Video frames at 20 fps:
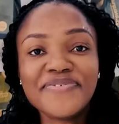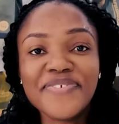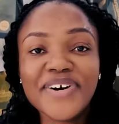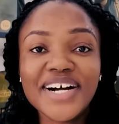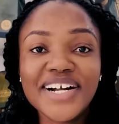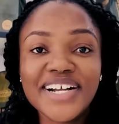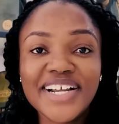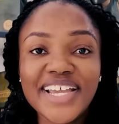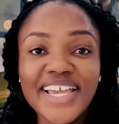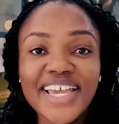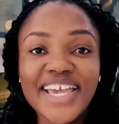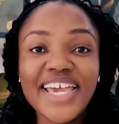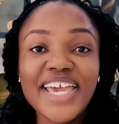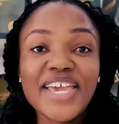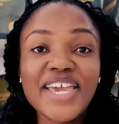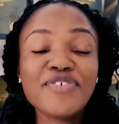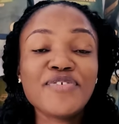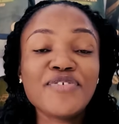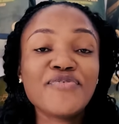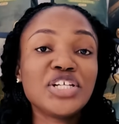far.
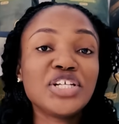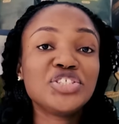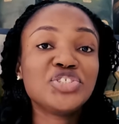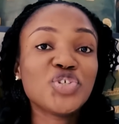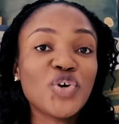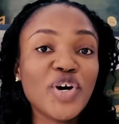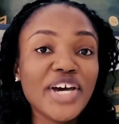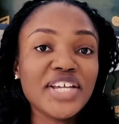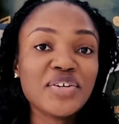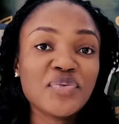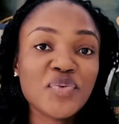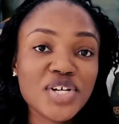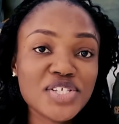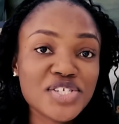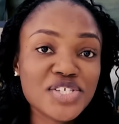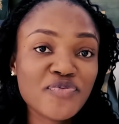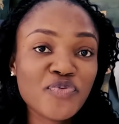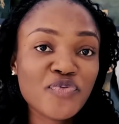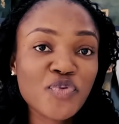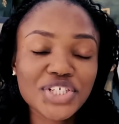If you've enjoyed what
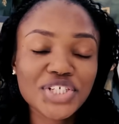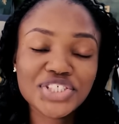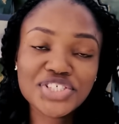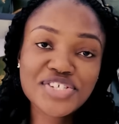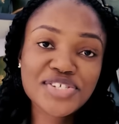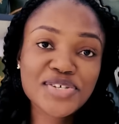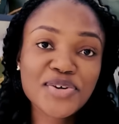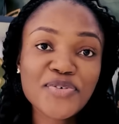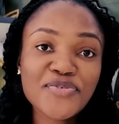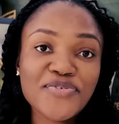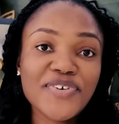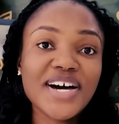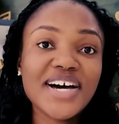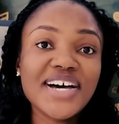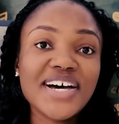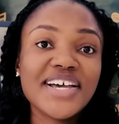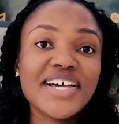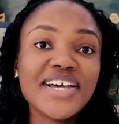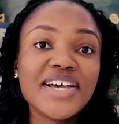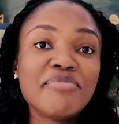you've watched so
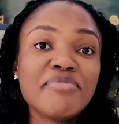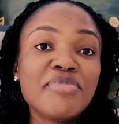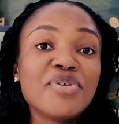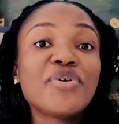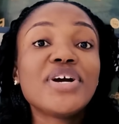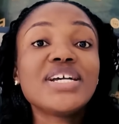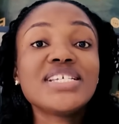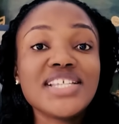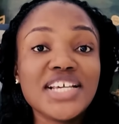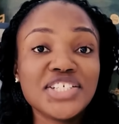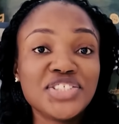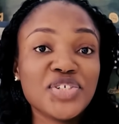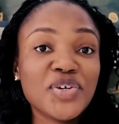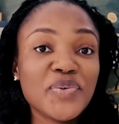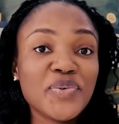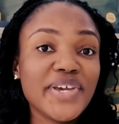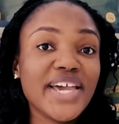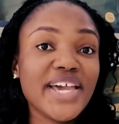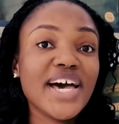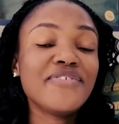far, be rest assured
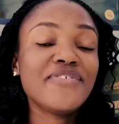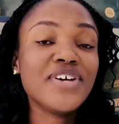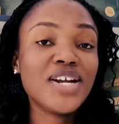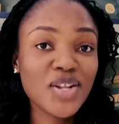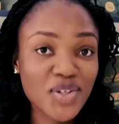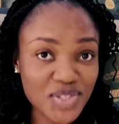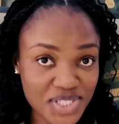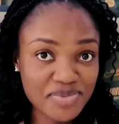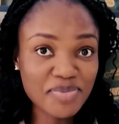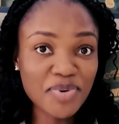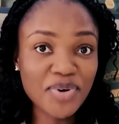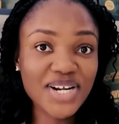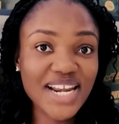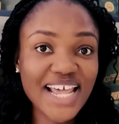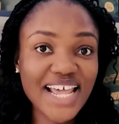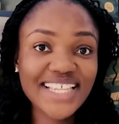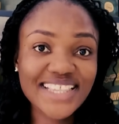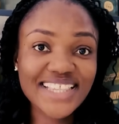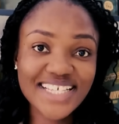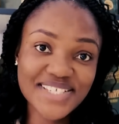we have a lot more
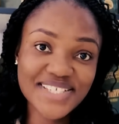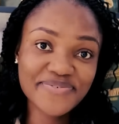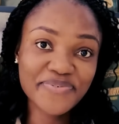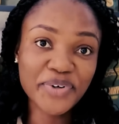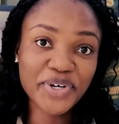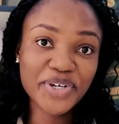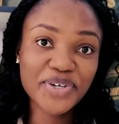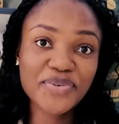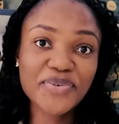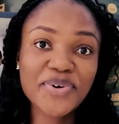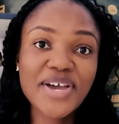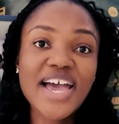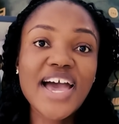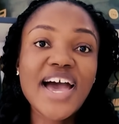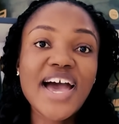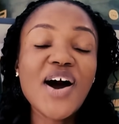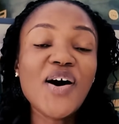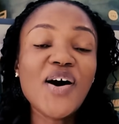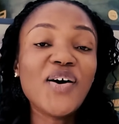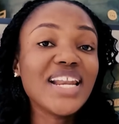like this for you.
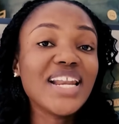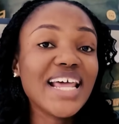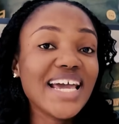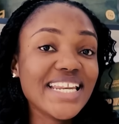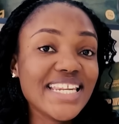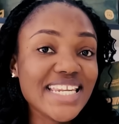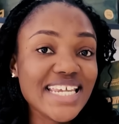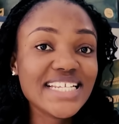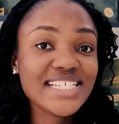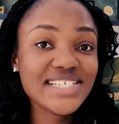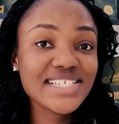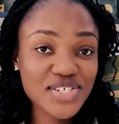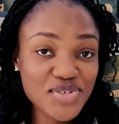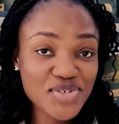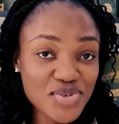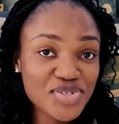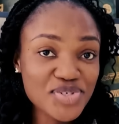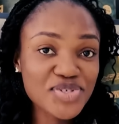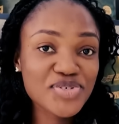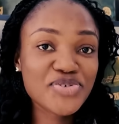All I need you
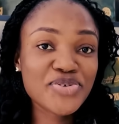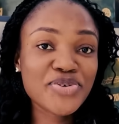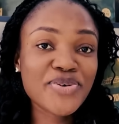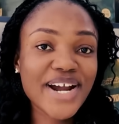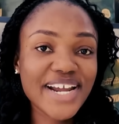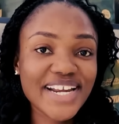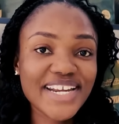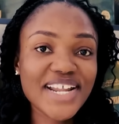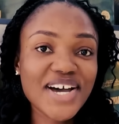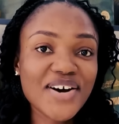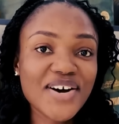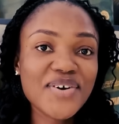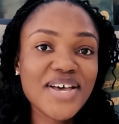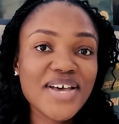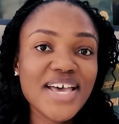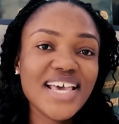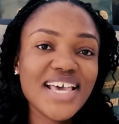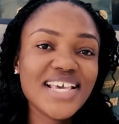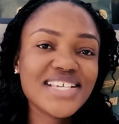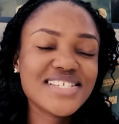to do right now
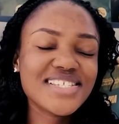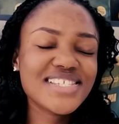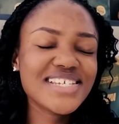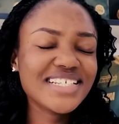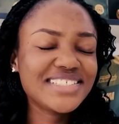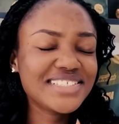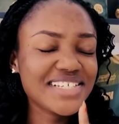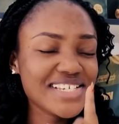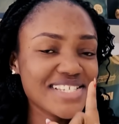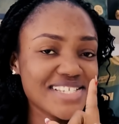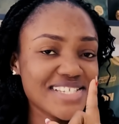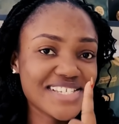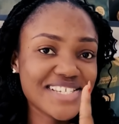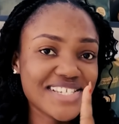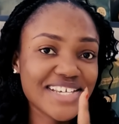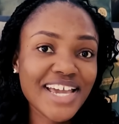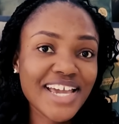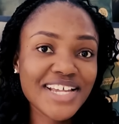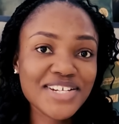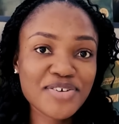is to take just a
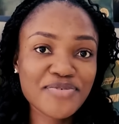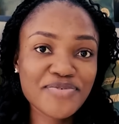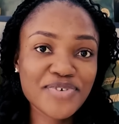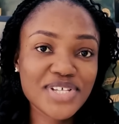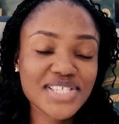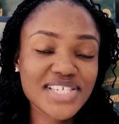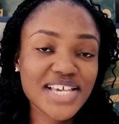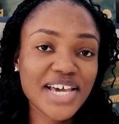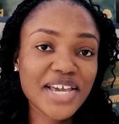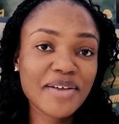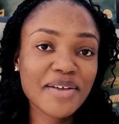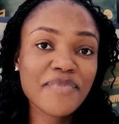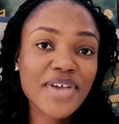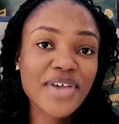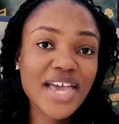second of your time,